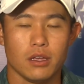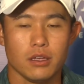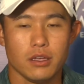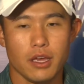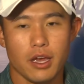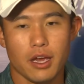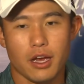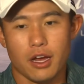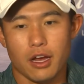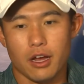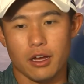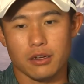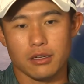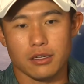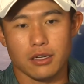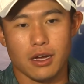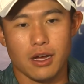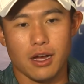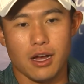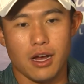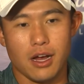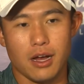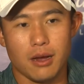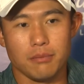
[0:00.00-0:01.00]

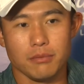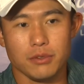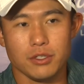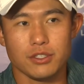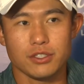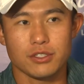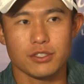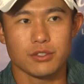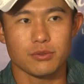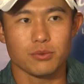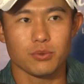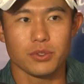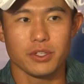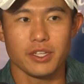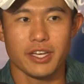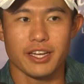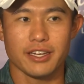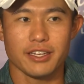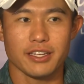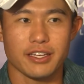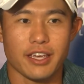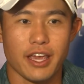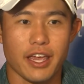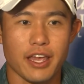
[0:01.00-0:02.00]
Yeah. You just really
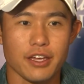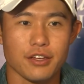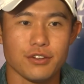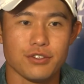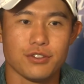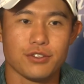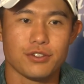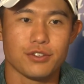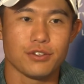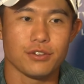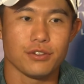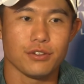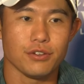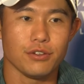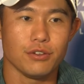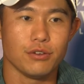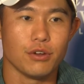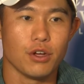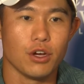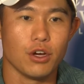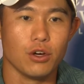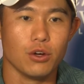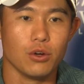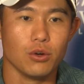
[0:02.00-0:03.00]
had to gauge, you
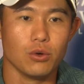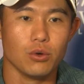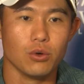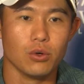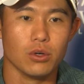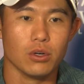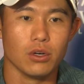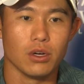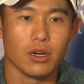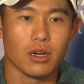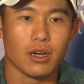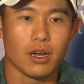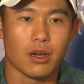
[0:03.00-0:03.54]
know,